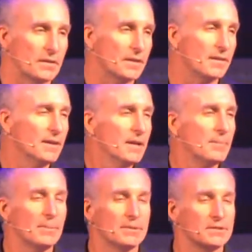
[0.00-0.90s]
that
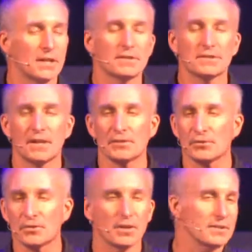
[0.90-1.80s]
maybe says things
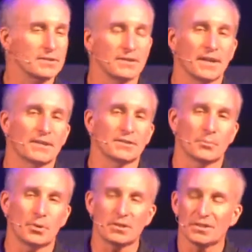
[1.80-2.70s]
or does things that
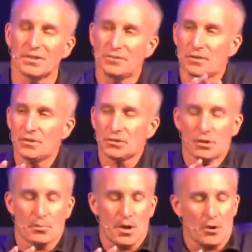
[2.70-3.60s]
brings a division
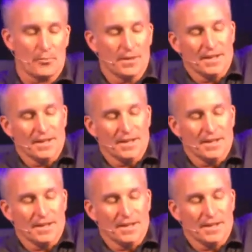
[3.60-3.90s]
about